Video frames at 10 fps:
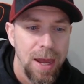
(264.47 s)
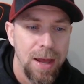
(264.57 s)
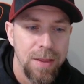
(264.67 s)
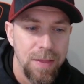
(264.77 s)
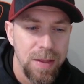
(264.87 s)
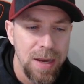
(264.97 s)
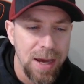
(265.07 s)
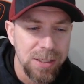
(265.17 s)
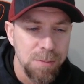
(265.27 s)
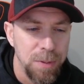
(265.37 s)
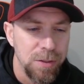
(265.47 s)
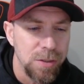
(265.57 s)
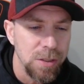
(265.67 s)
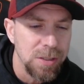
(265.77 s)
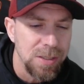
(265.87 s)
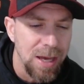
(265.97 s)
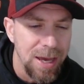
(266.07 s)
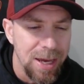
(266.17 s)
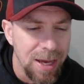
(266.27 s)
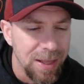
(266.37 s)
And then the next boost looks
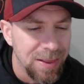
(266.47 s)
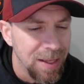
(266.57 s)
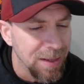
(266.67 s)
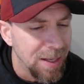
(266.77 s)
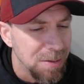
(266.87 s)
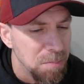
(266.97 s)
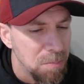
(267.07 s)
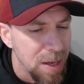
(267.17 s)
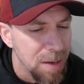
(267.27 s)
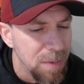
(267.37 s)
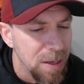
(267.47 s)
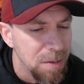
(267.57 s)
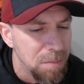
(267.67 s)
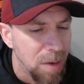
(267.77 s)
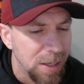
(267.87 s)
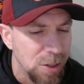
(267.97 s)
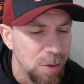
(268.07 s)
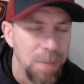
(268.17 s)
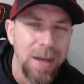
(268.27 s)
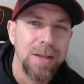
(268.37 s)
like, I think that maybe
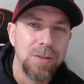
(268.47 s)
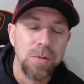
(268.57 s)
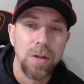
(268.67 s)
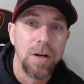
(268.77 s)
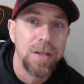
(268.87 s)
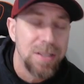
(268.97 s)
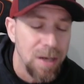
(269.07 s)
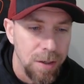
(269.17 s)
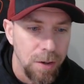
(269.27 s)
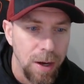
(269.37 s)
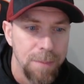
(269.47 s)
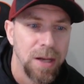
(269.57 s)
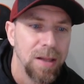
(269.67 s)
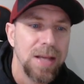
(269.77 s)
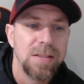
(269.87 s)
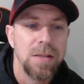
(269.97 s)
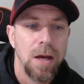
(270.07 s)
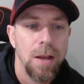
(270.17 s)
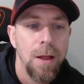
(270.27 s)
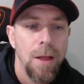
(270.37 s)
Macho Man. It's really hard to tell. I don't have my glasses on.